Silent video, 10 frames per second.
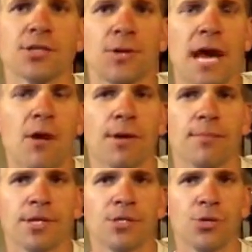so now what I'm
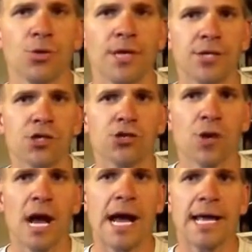going to do is
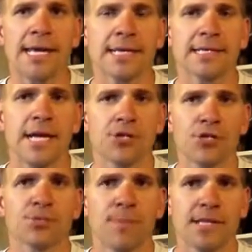try
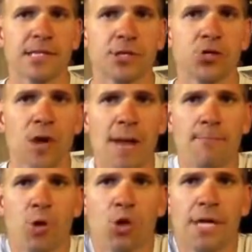extensions, basically try
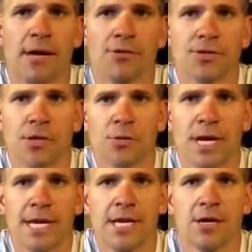pull downs
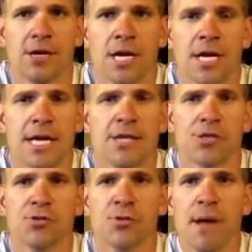right here. And
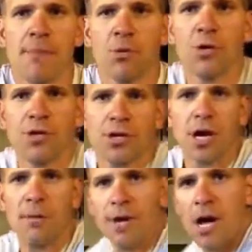just remember, when you're
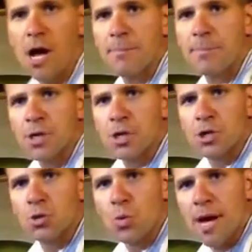coming up,
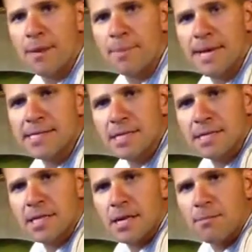you want to
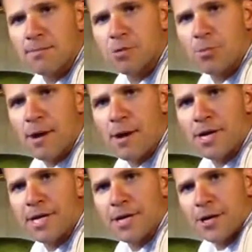basically come up to
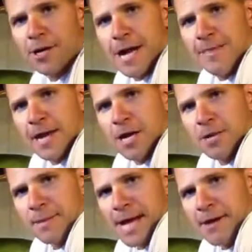about here and then
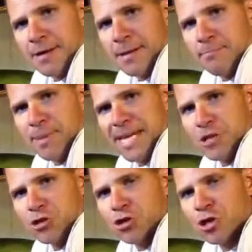come down and
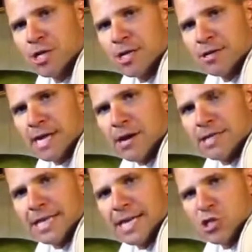pinch down
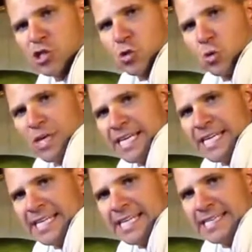at the end.
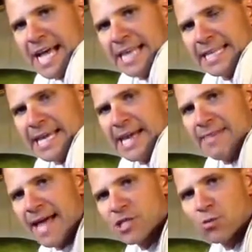Squeeze at the
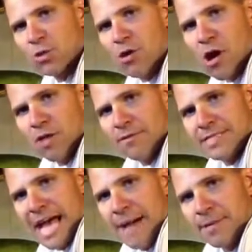end. That's where all of
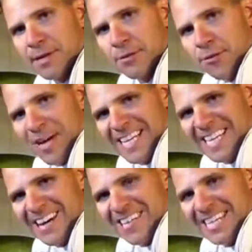it's happening. Right
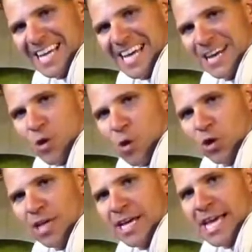there at the end.
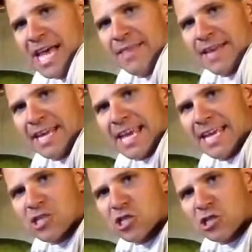Hold it. And then
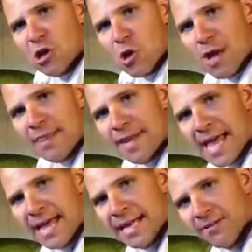again, slow on the
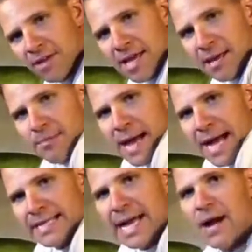negative and
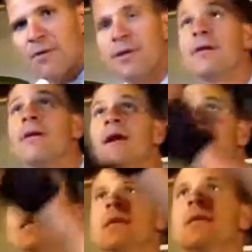back down. All
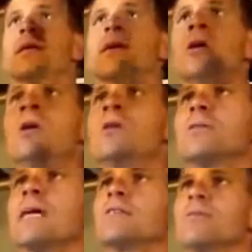right?
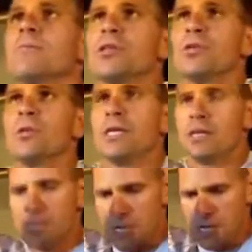So that's what I'm going to do
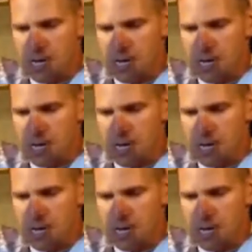here.